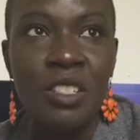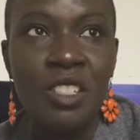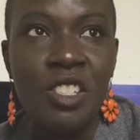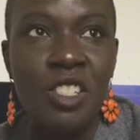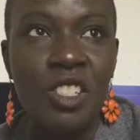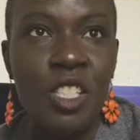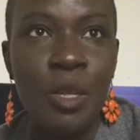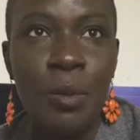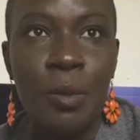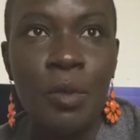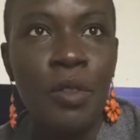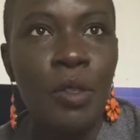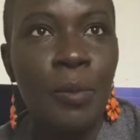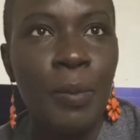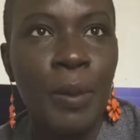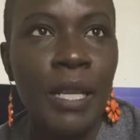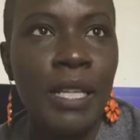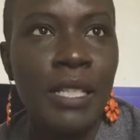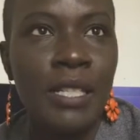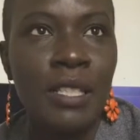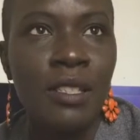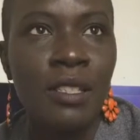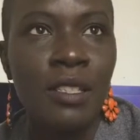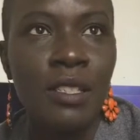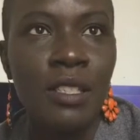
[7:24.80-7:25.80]
just some of the
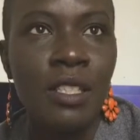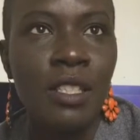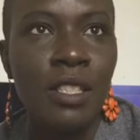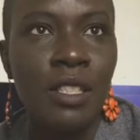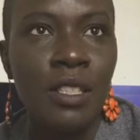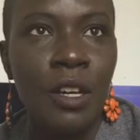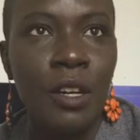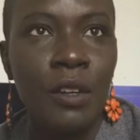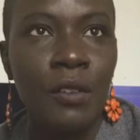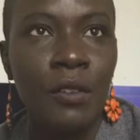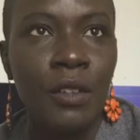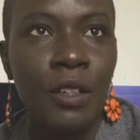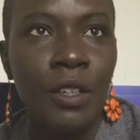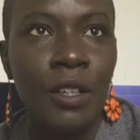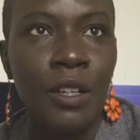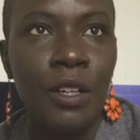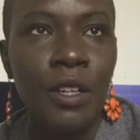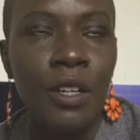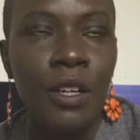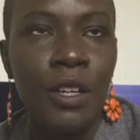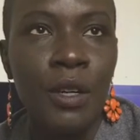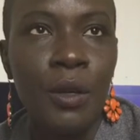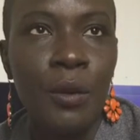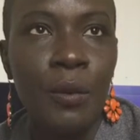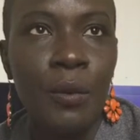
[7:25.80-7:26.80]
places to
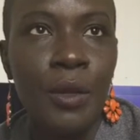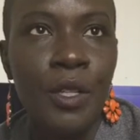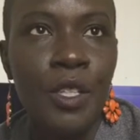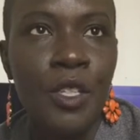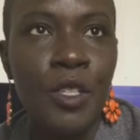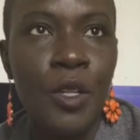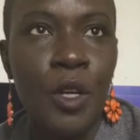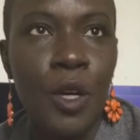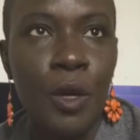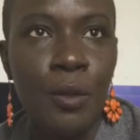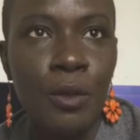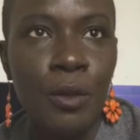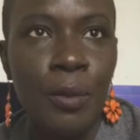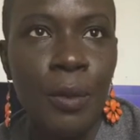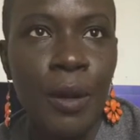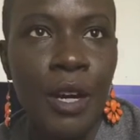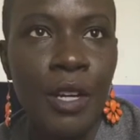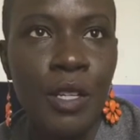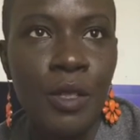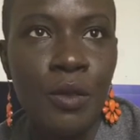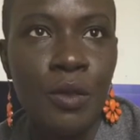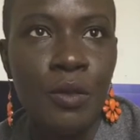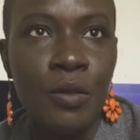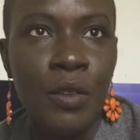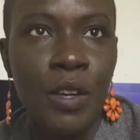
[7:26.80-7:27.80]
discover when you come to
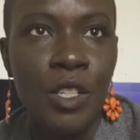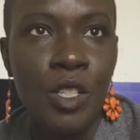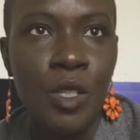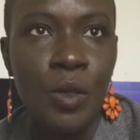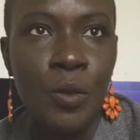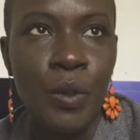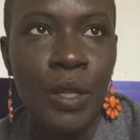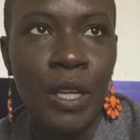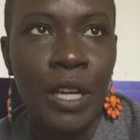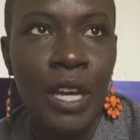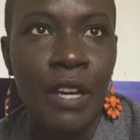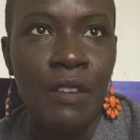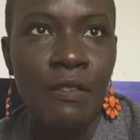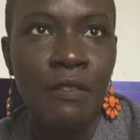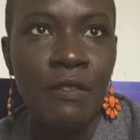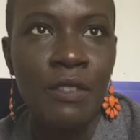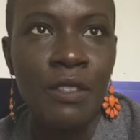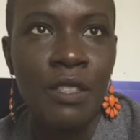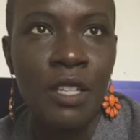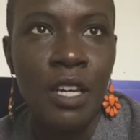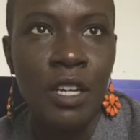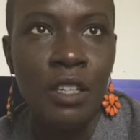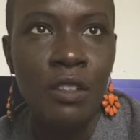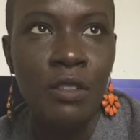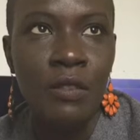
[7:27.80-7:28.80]
Paris for fashion week. I've
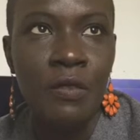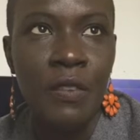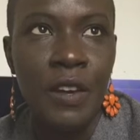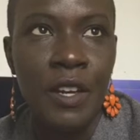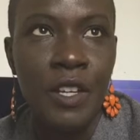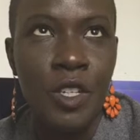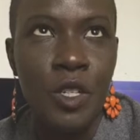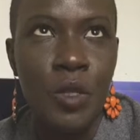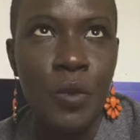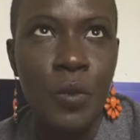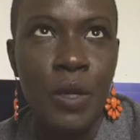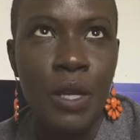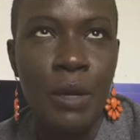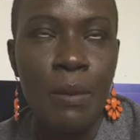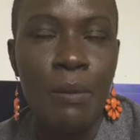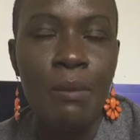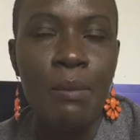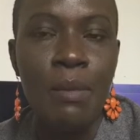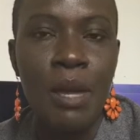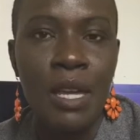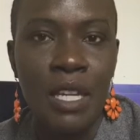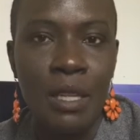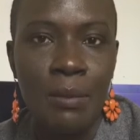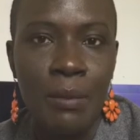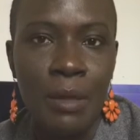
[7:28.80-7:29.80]
done fashion week
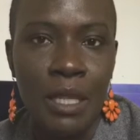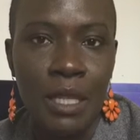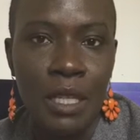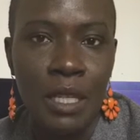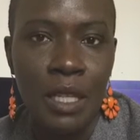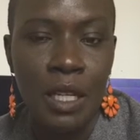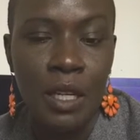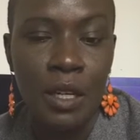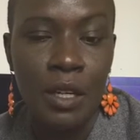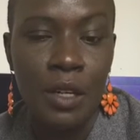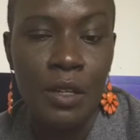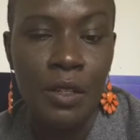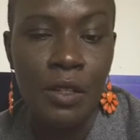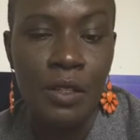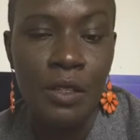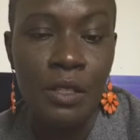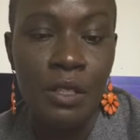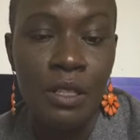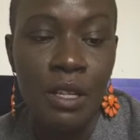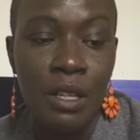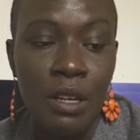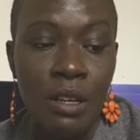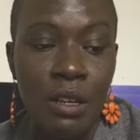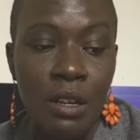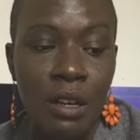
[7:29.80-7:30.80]
many
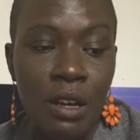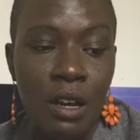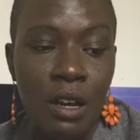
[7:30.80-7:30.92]
years